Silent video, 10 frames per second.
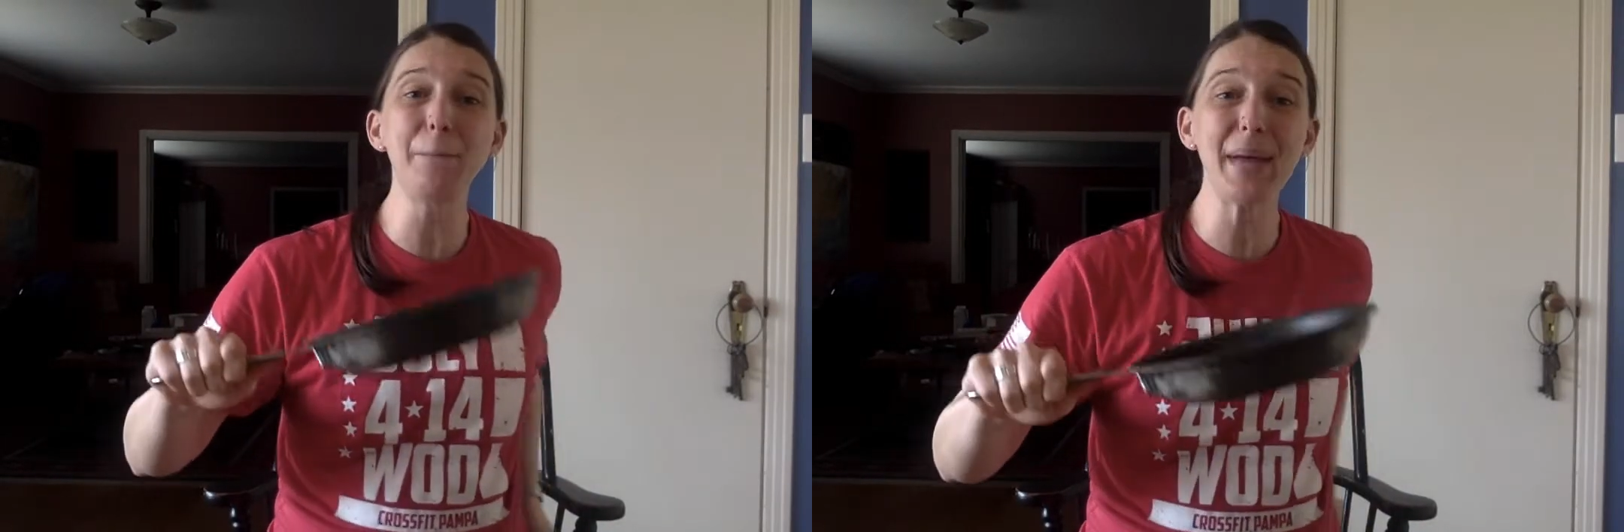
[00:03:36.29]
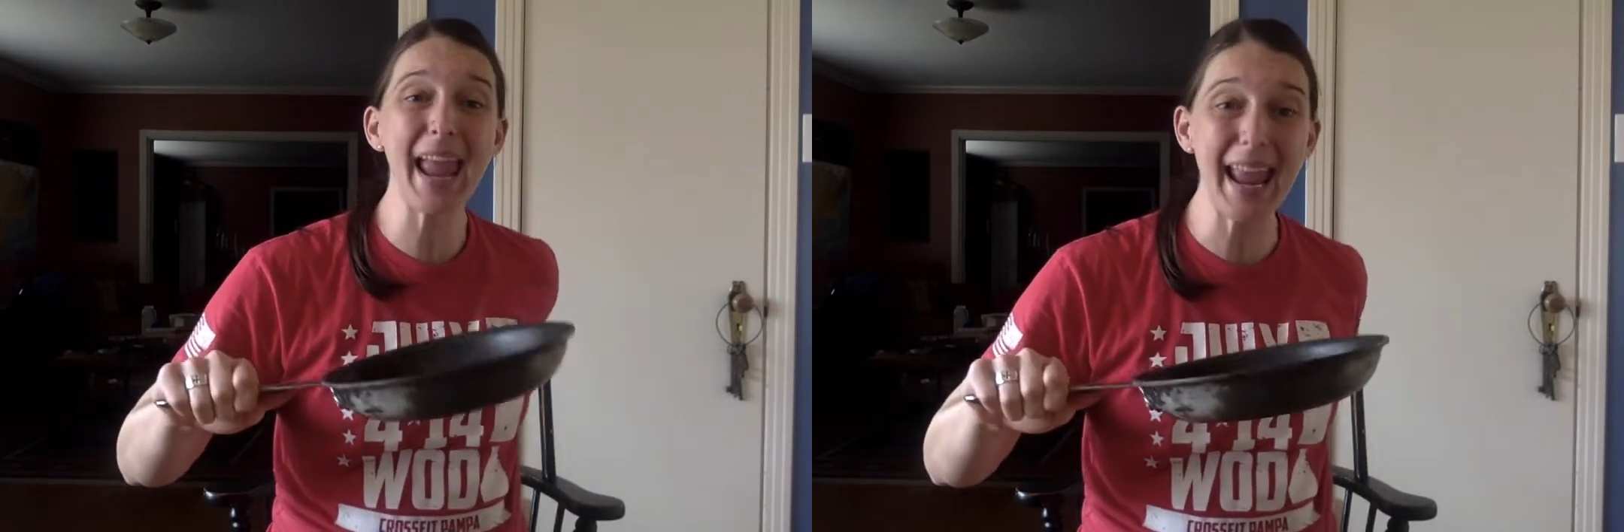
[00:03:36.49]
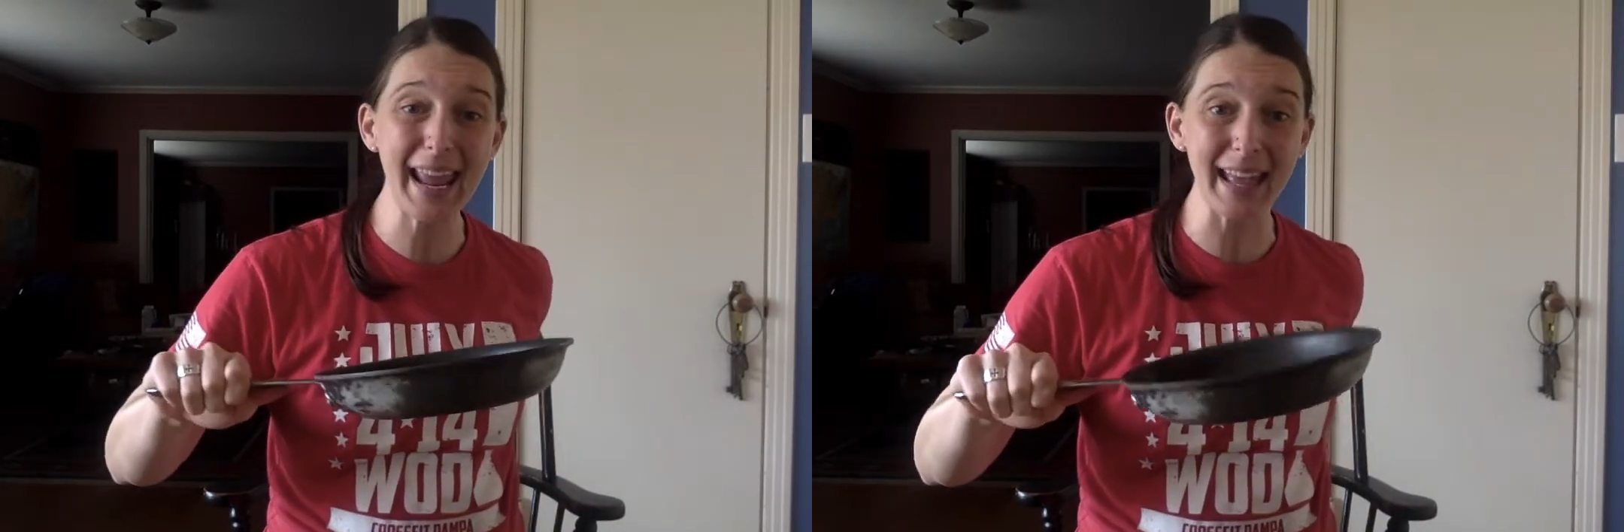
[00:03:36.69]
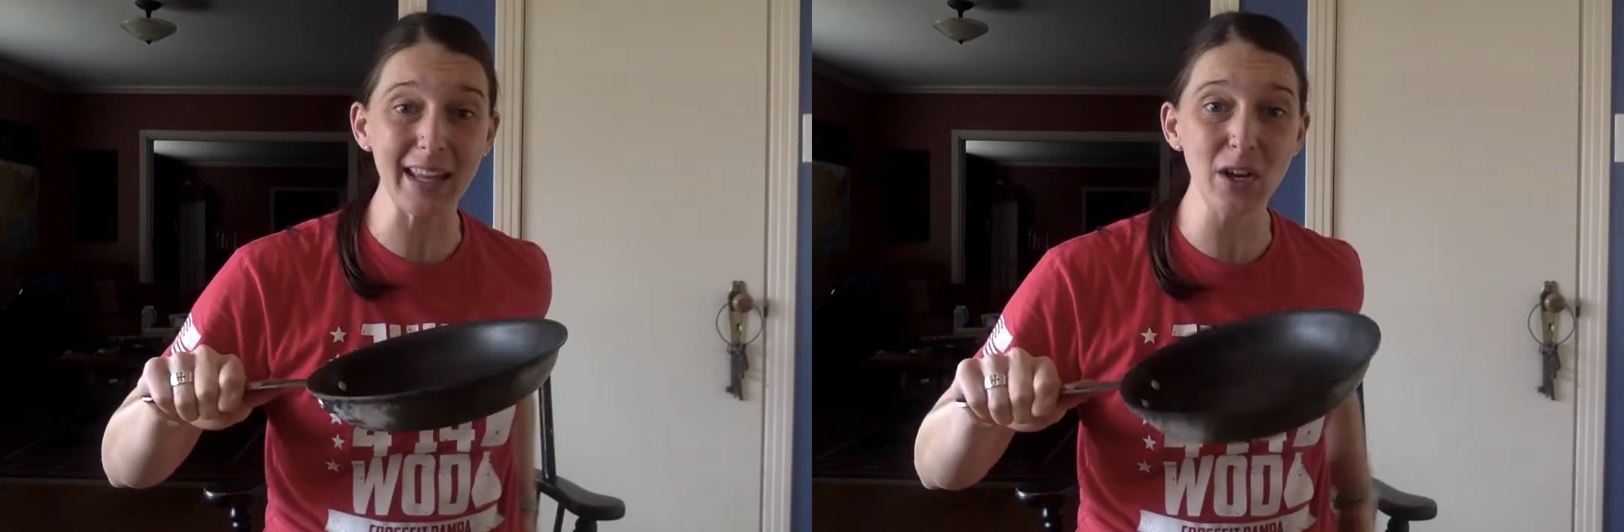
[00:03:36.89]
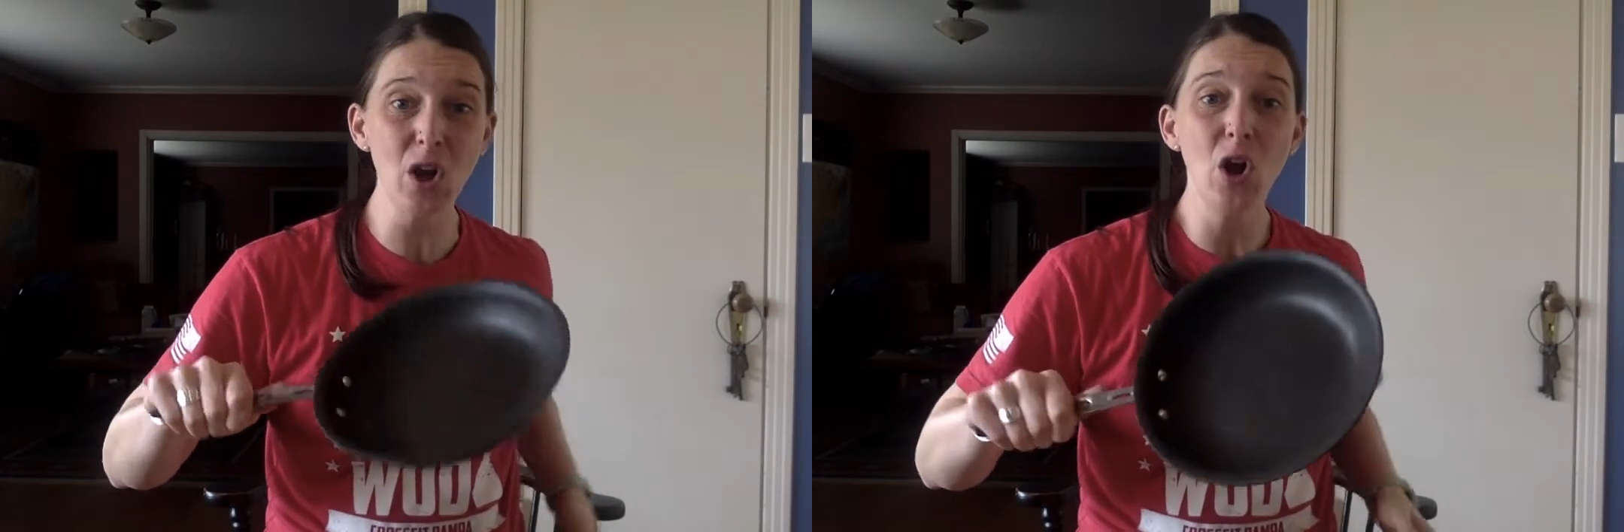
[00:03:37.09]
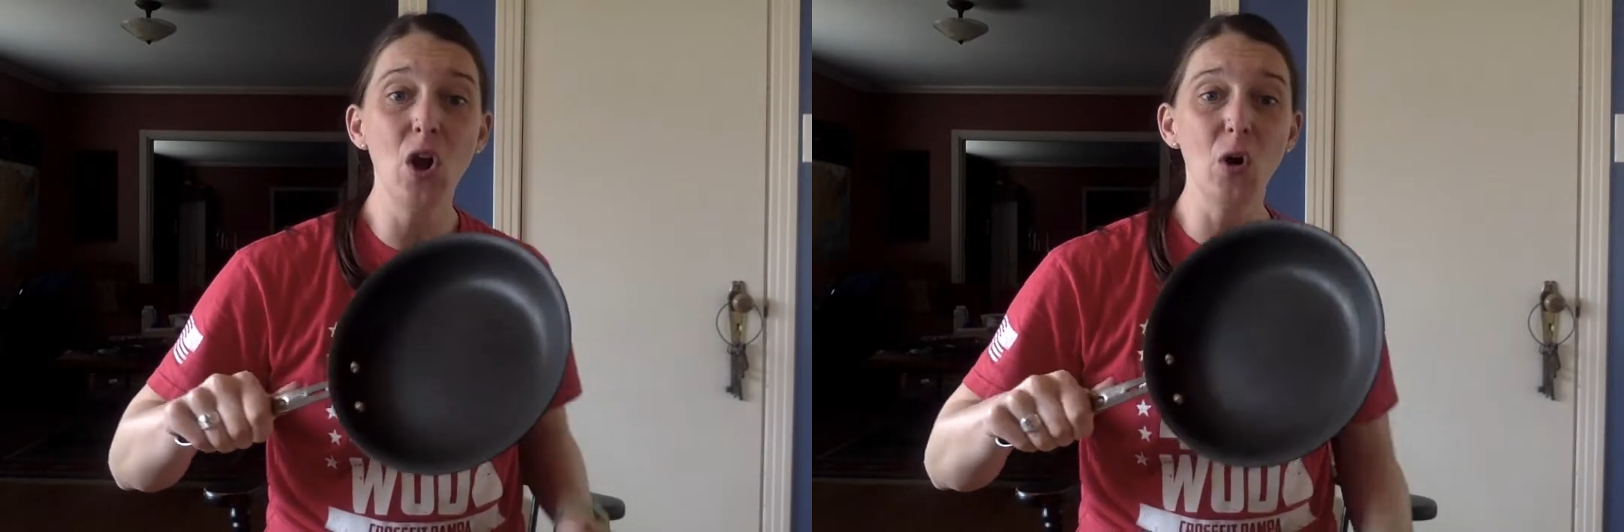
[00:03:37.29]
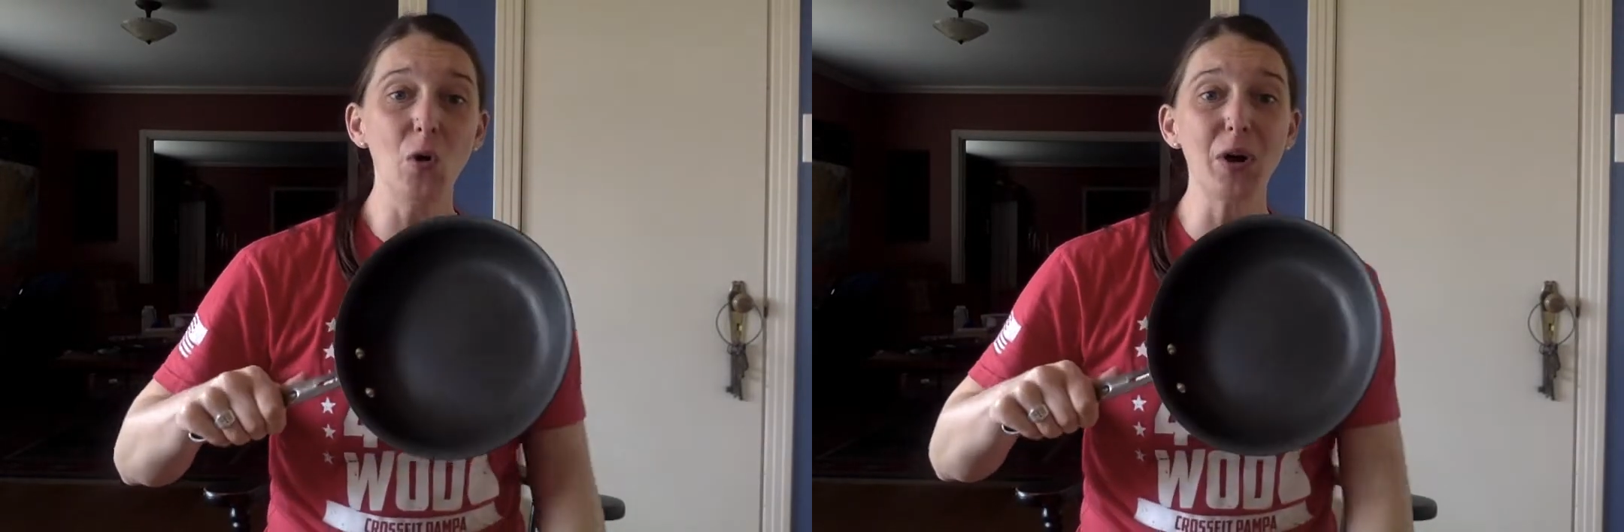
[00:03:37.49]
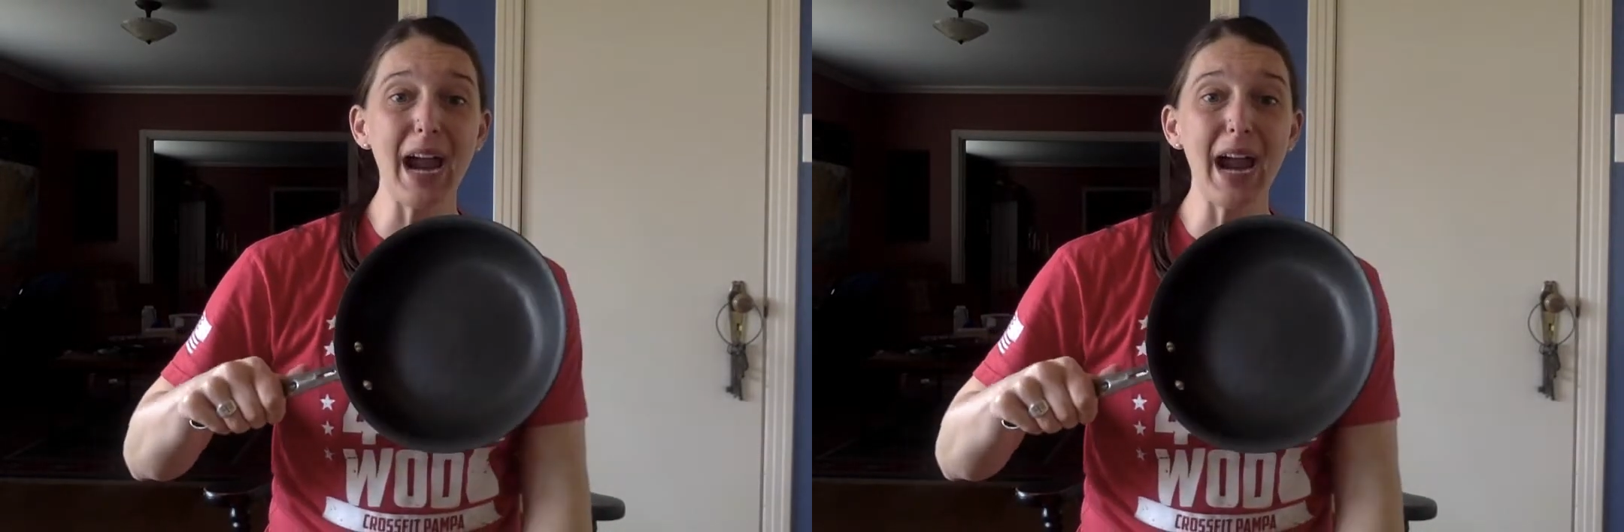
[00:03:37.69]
pan or